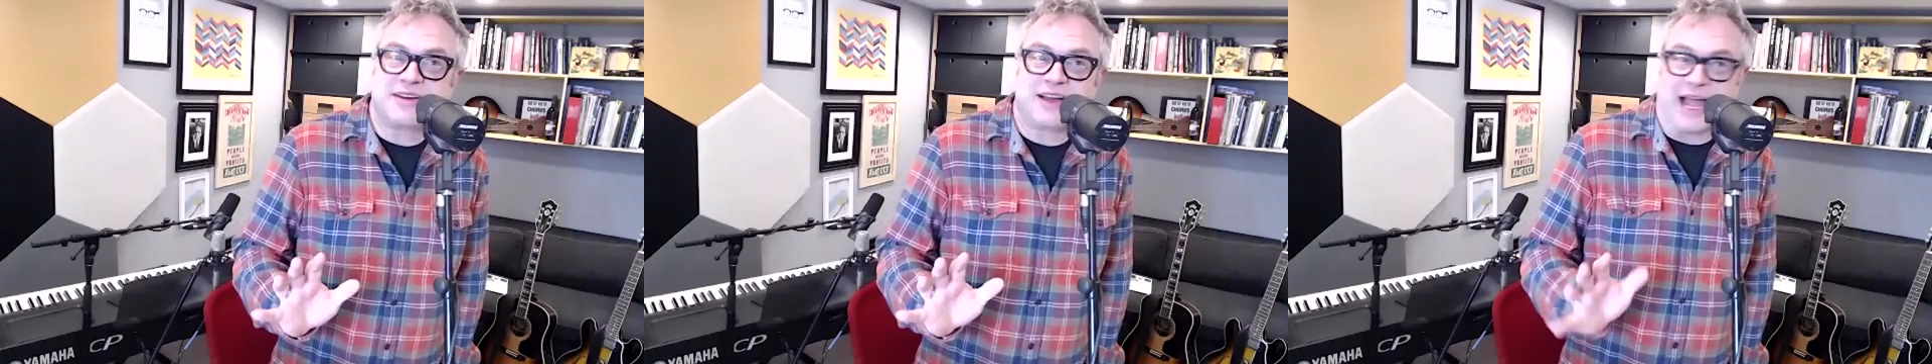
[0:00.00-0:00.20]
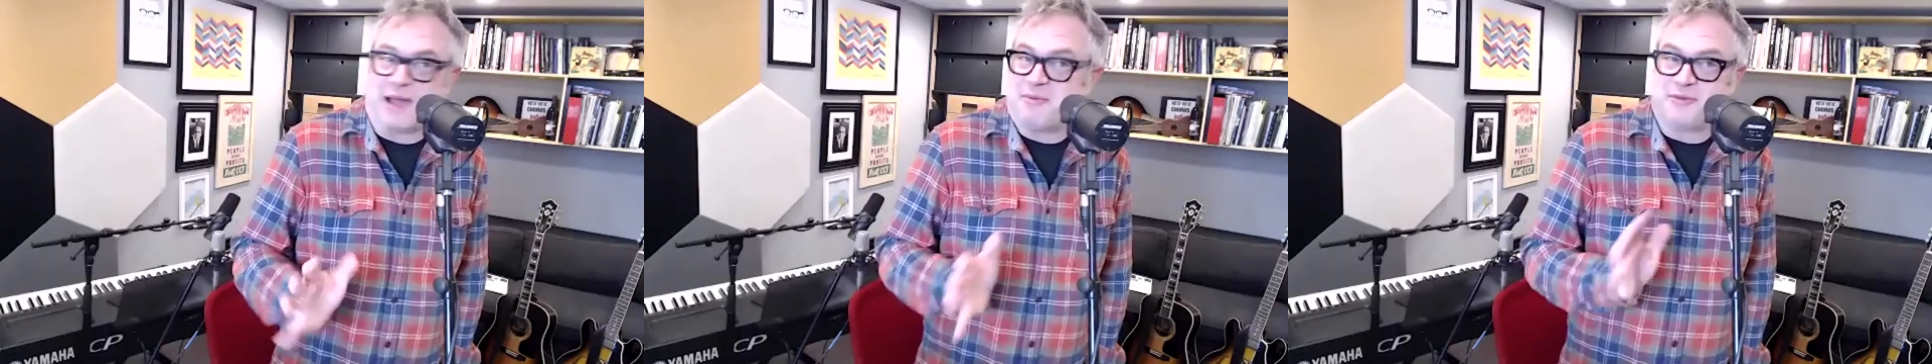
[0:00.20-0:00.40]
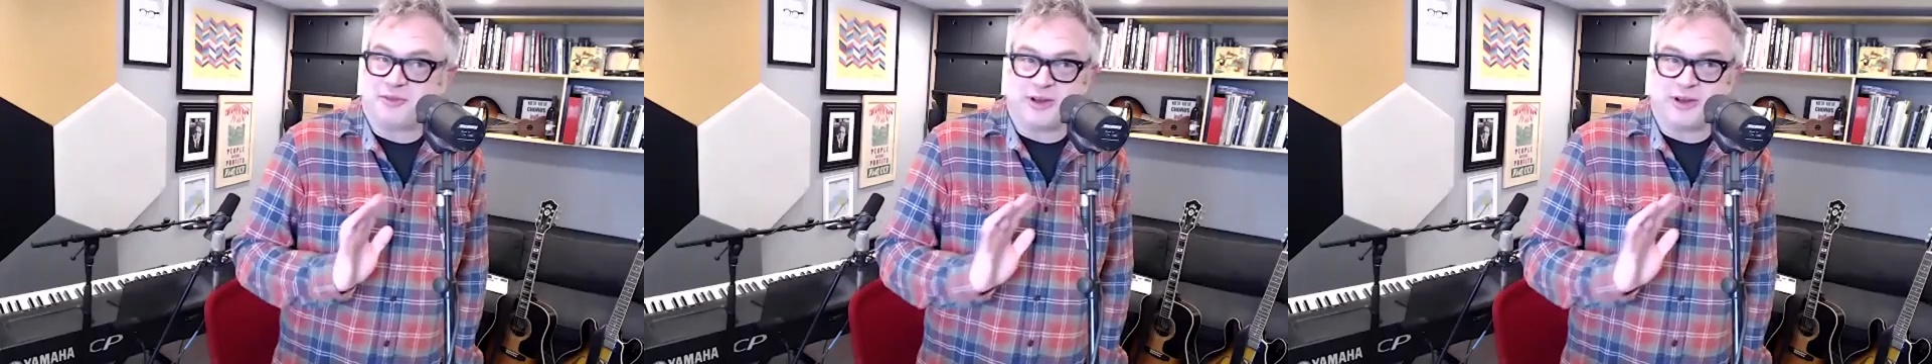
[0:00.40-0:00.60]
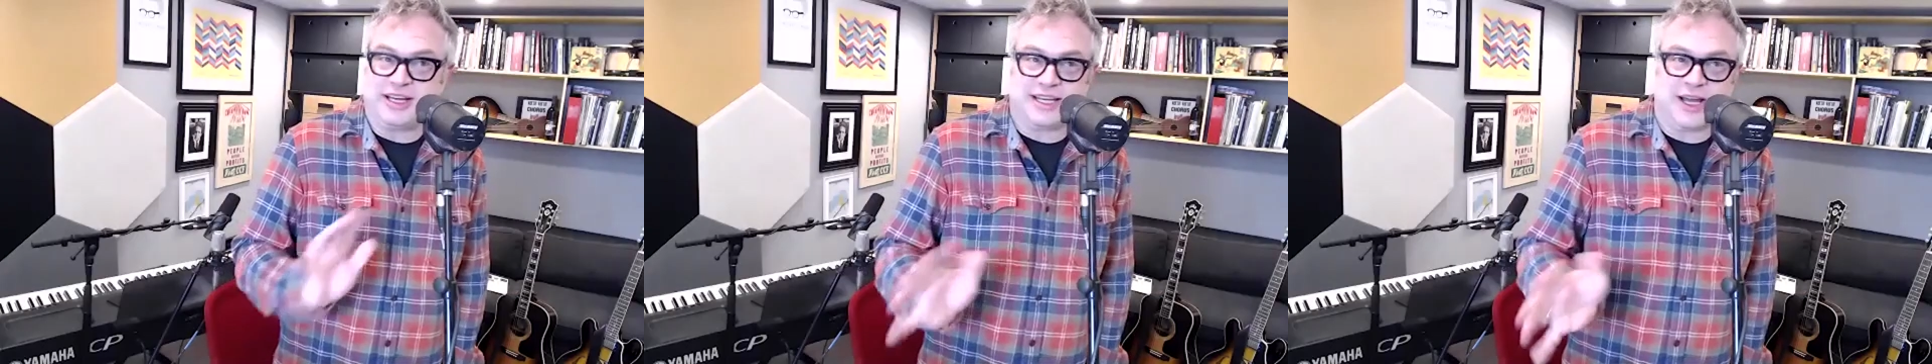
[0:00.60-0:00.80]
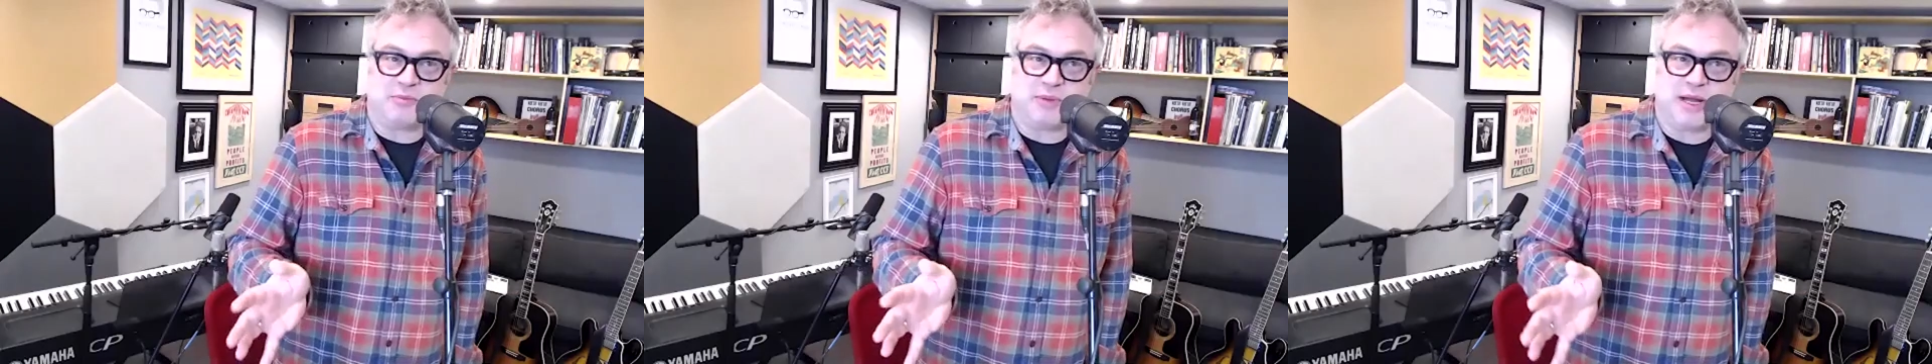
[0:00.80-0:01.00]
I'm freaked
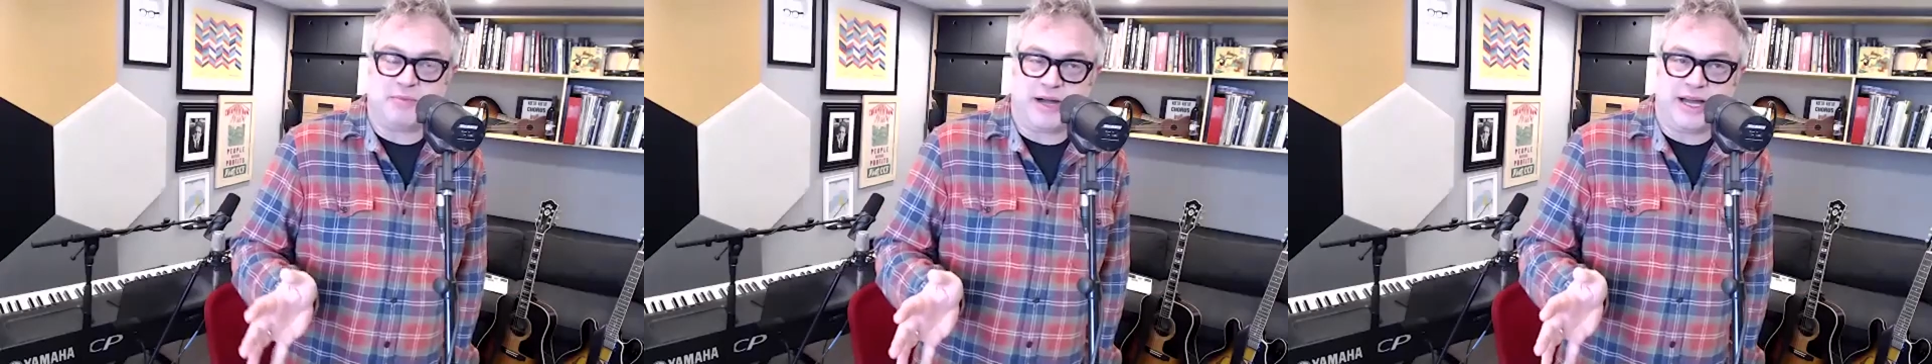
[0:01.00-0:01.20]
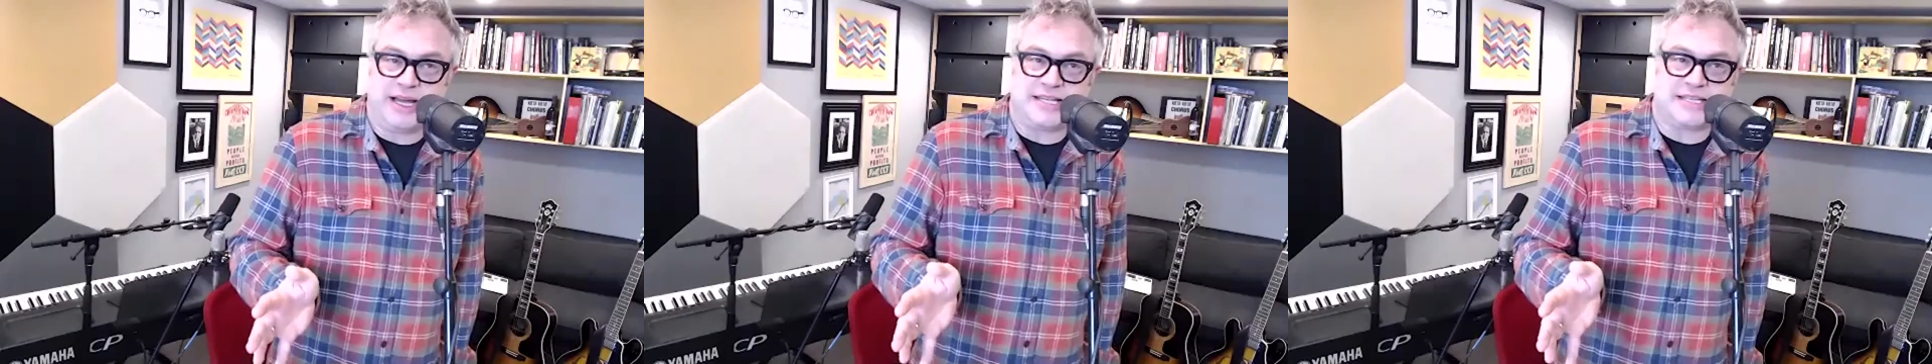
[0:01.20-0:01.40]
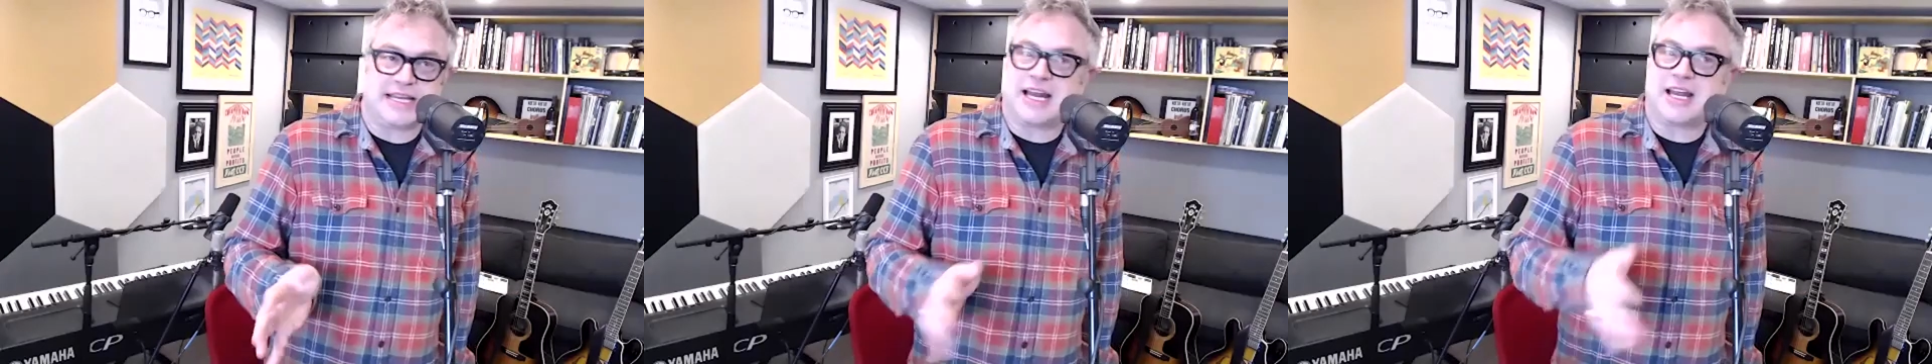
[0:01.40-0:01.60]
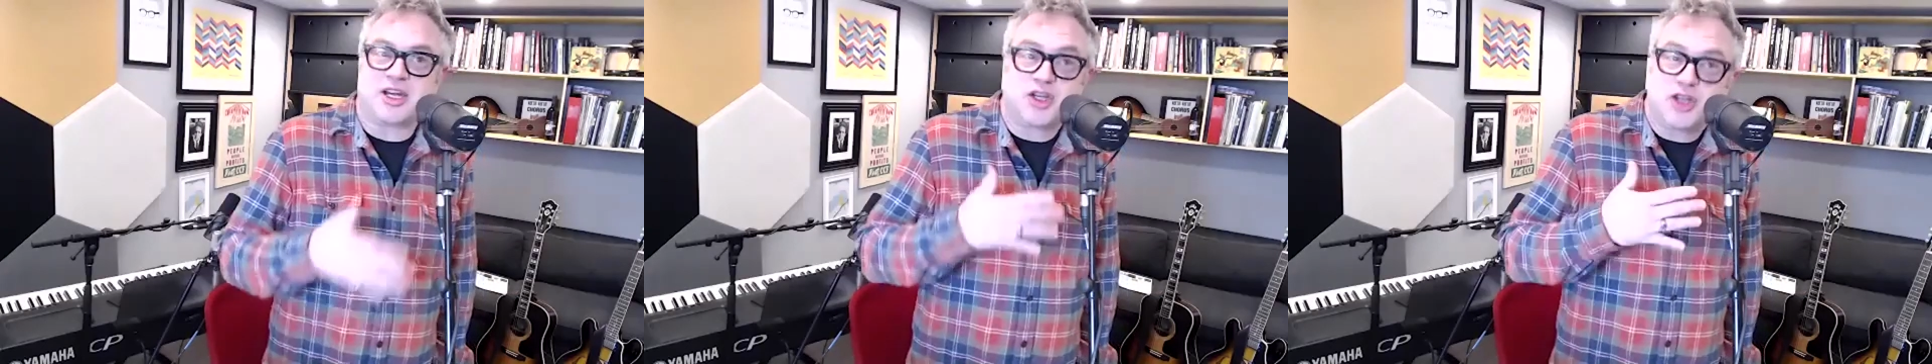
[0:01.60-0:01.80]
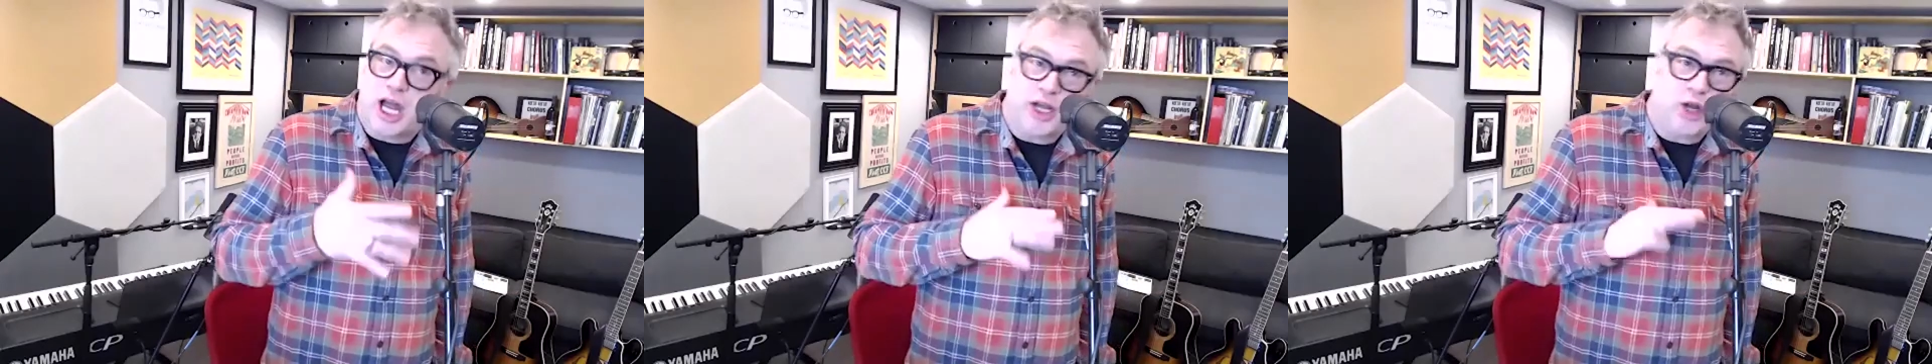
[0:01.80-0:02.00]
out by mice, and
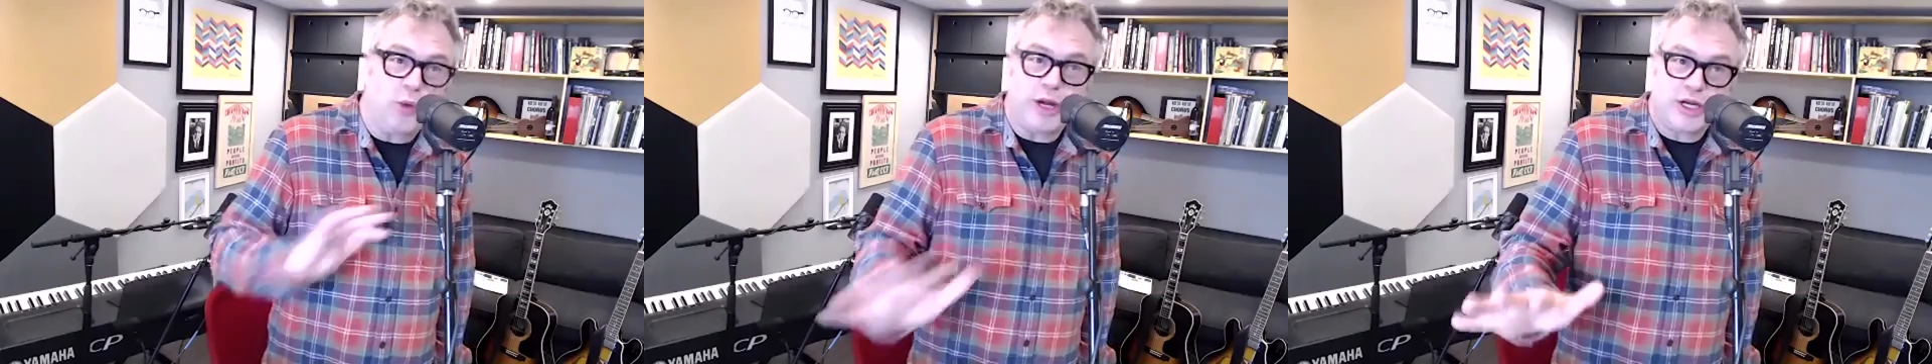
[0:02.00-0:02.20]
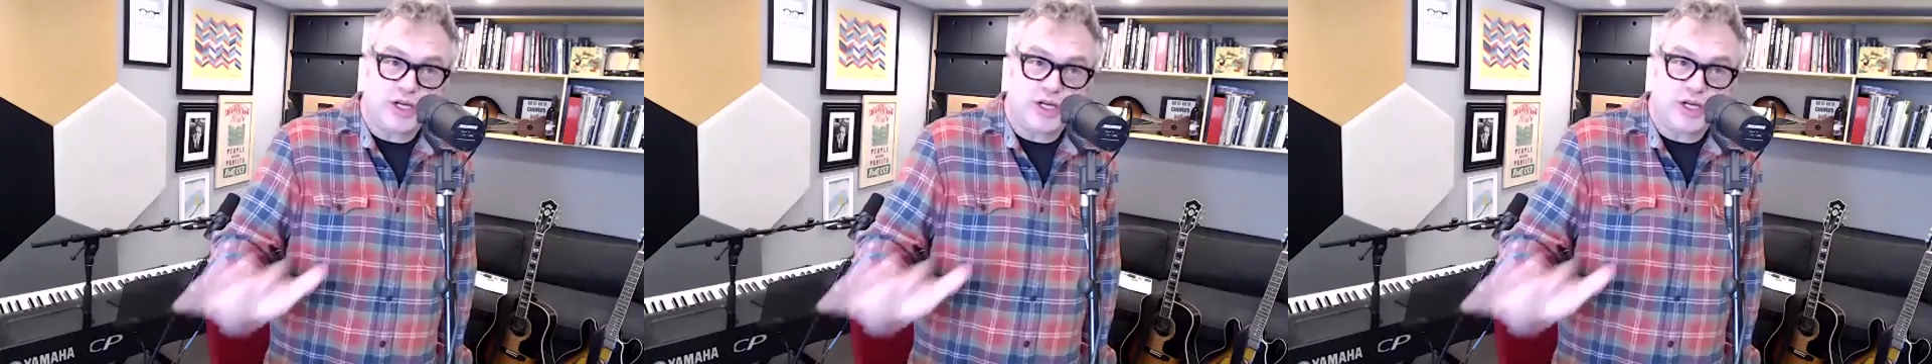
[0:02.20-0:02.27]
I know I